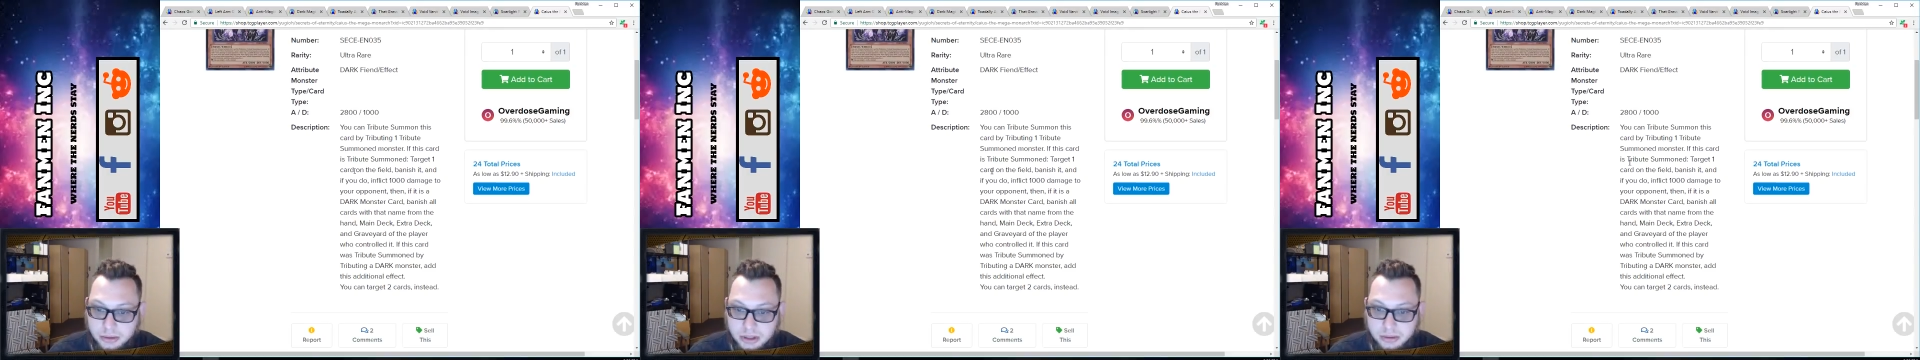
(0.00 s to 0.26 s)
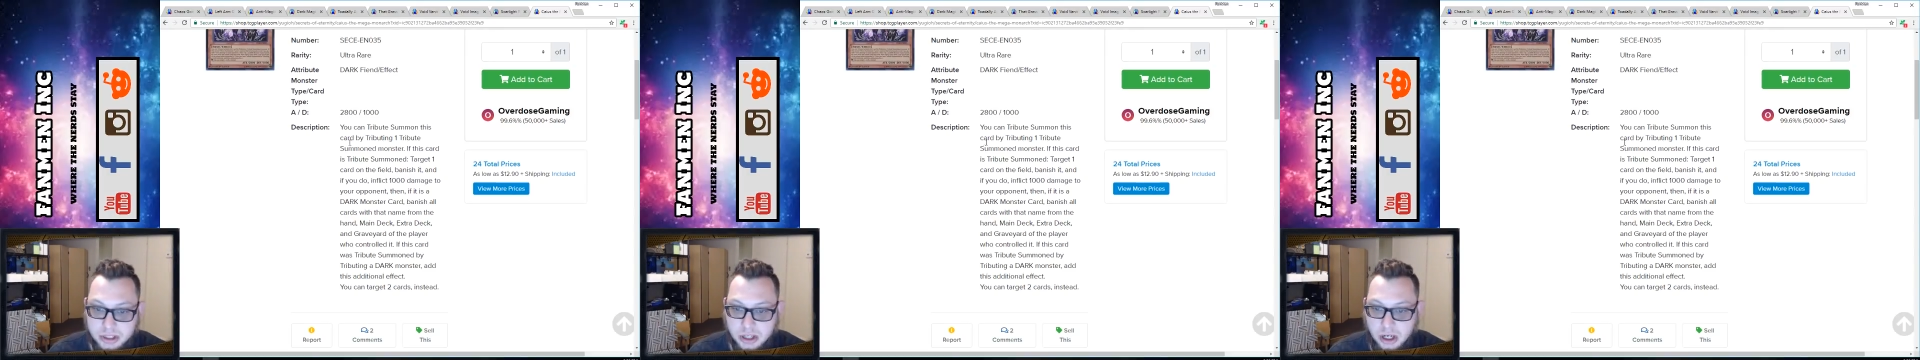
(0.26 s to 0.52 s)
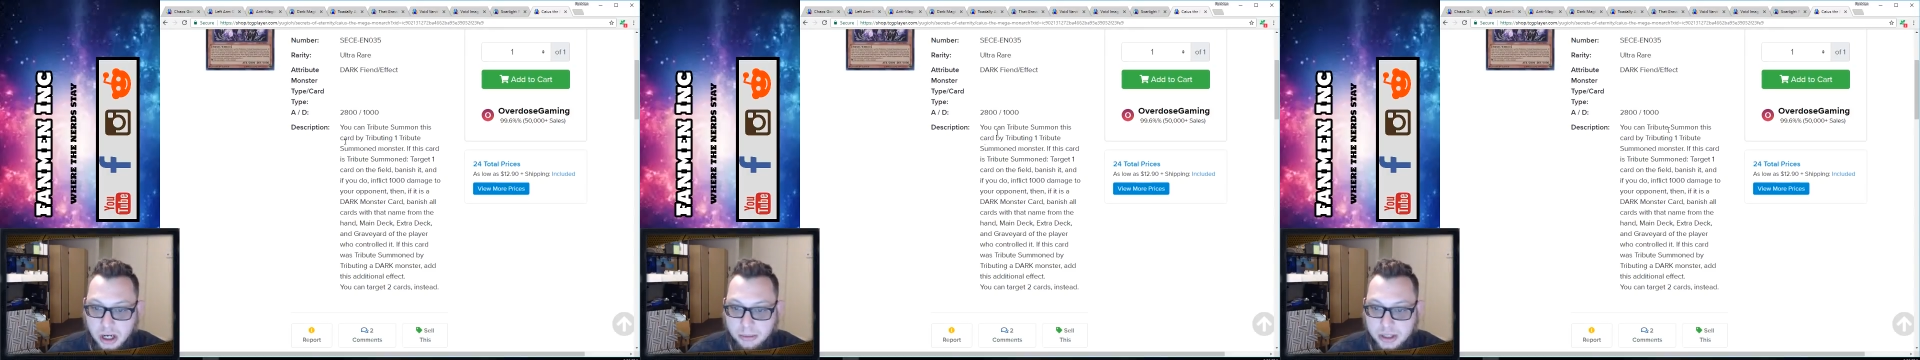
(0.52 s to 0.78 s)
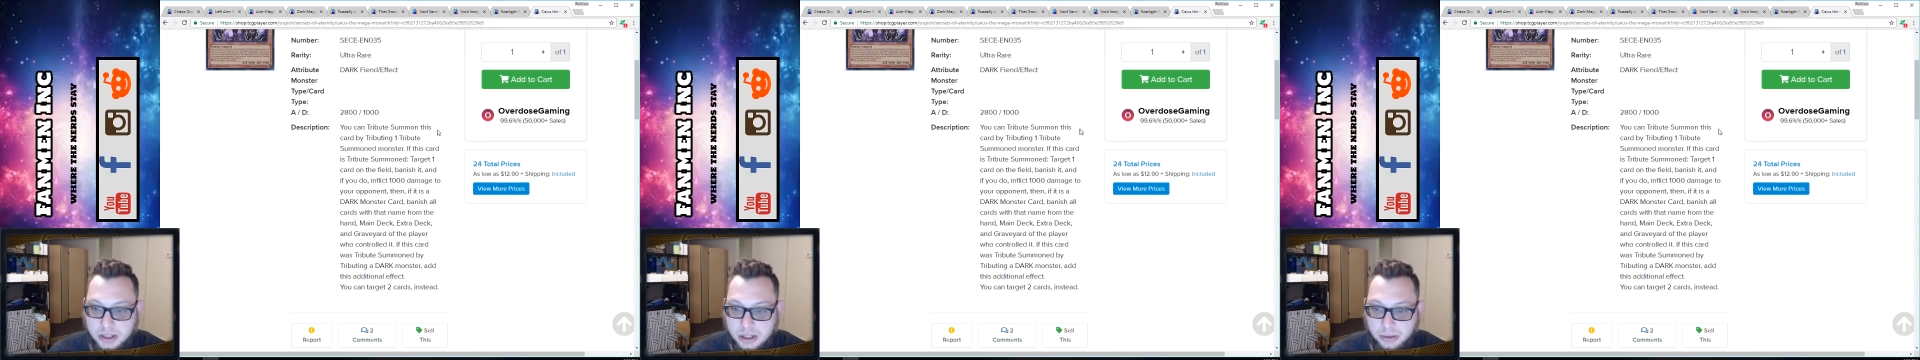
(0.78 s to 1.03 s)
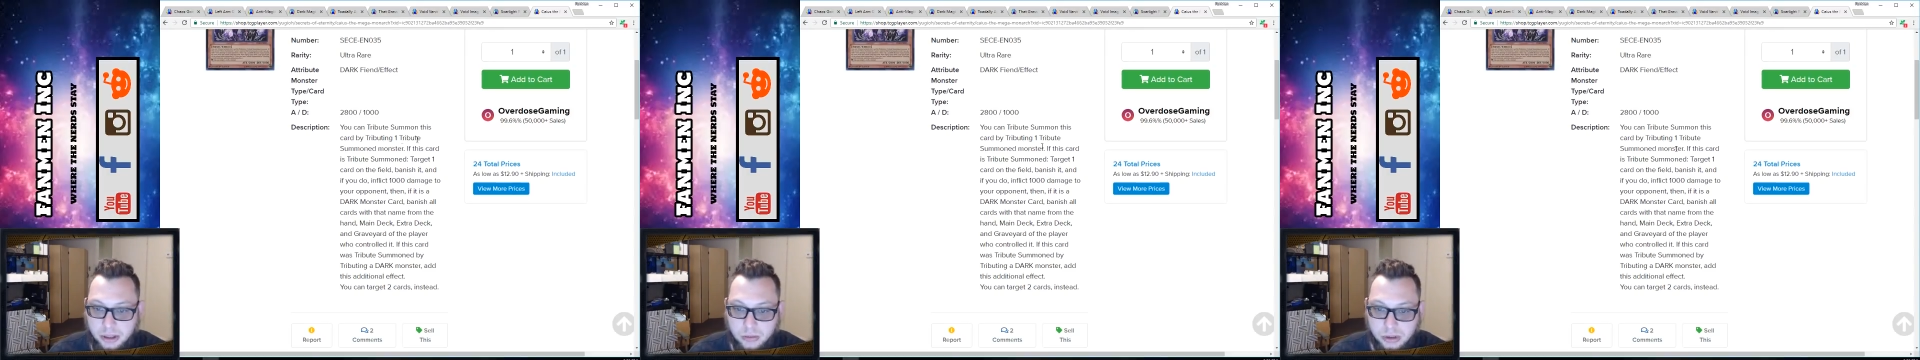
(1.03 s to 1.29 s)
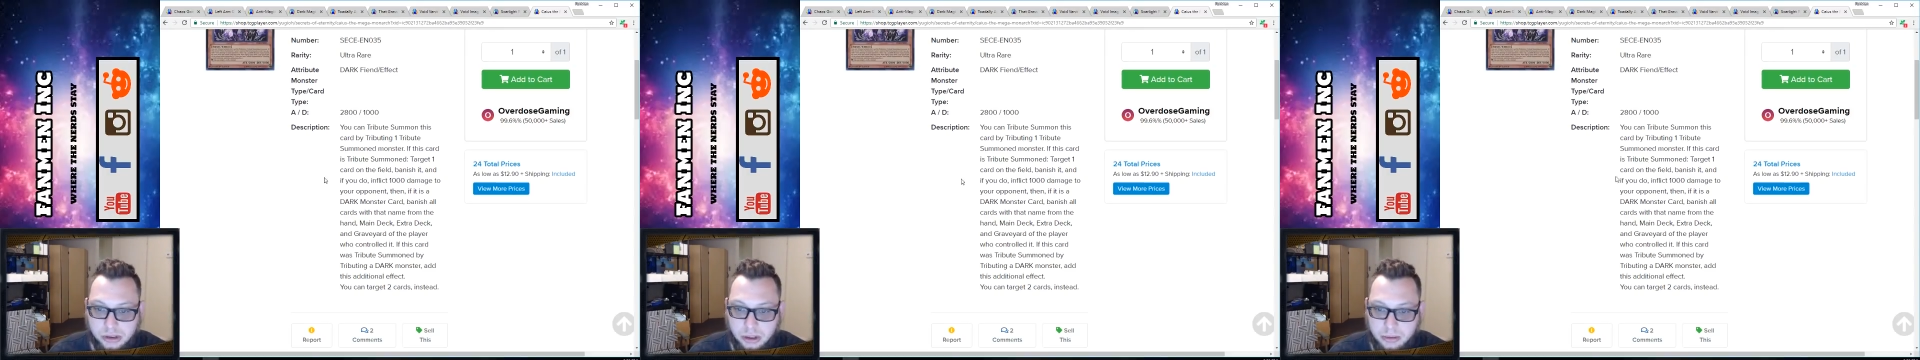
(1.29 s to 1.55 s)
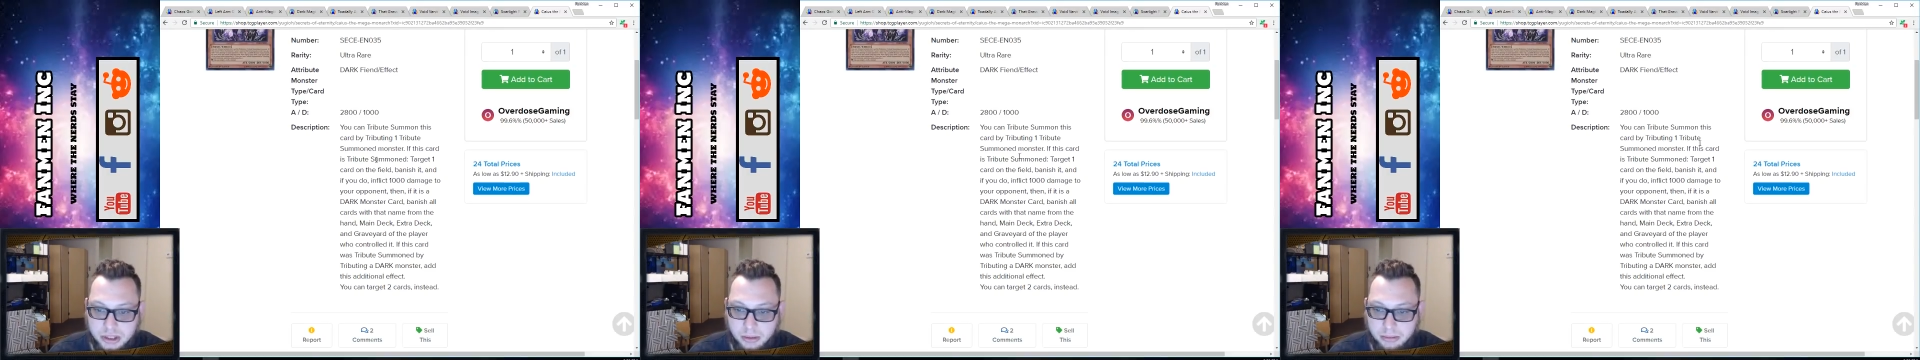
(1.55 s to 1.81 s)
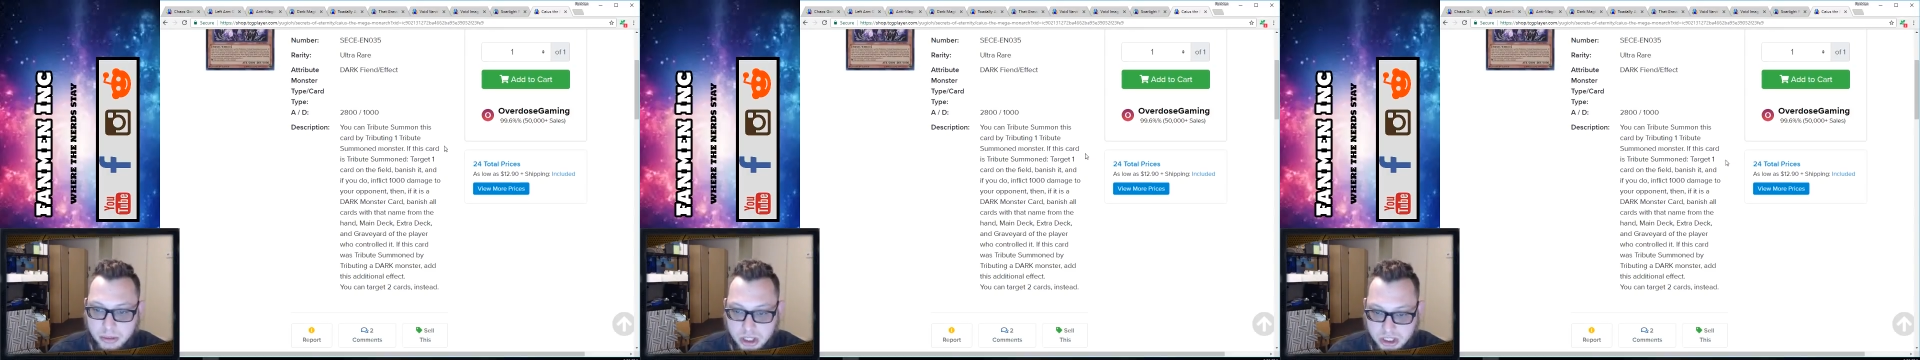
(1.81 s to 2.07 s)
summon this card by tributing one tribute summon
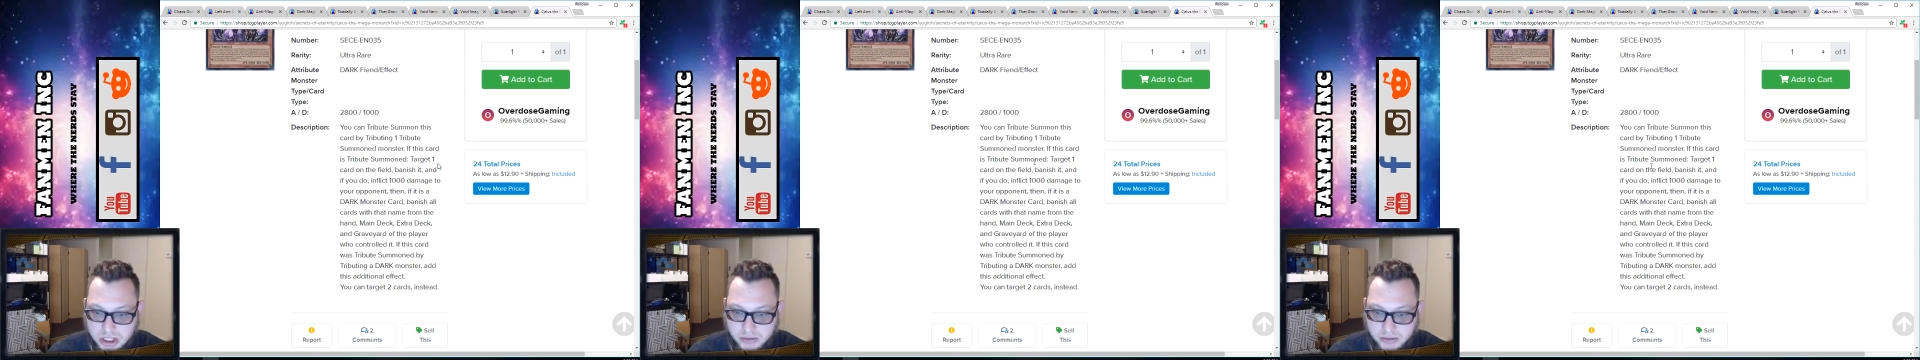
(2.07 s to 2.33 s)
monster.